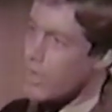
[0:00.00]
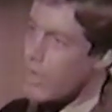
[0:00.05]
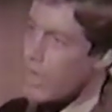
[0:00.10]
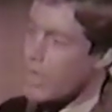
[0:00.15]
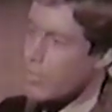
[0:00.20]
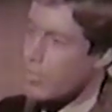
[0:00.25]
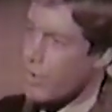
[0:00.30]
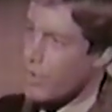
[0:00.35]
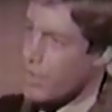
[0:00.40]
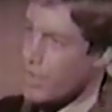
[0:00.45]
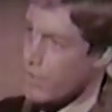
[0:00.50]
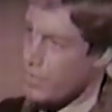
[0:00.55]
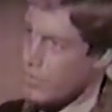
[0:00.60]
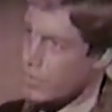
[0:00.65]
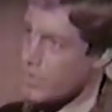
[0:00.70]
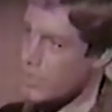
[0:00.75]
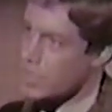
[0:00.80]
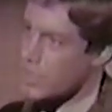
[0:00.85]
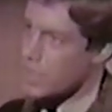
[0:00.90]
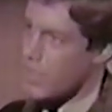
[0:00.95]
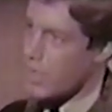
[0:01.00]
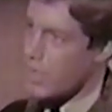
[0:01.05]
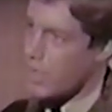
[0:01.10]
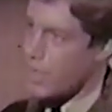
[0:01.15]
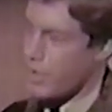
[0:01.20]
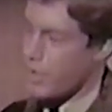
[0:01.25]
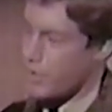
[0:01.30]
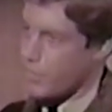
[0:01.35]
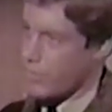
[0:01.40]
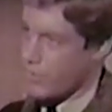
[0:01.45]
You've got to believe that this
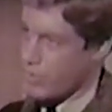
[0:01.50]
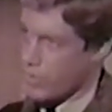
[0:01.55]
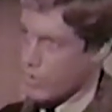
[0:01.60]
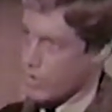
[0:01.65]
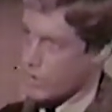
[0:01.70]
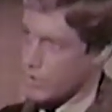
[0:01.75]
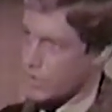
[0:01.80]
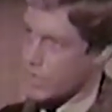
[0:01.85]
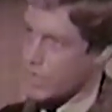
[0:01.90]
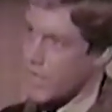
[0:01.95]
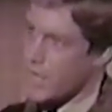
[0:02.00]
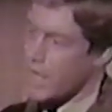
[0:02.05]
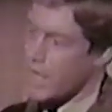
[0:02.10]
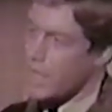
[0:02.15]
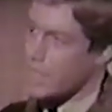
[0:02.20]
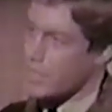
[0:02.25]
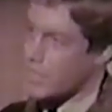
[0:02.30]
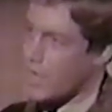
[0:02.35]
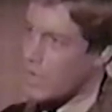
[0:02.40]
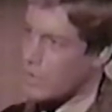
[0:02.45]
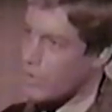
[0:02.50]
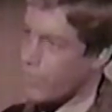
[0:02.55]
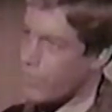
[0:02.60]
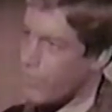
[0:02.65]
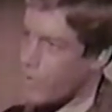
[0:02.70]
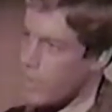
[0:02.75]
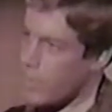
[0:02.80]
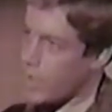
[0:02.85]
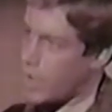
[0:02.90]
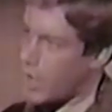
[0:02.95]
client of yours is out to
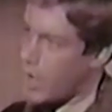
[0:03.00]
frame a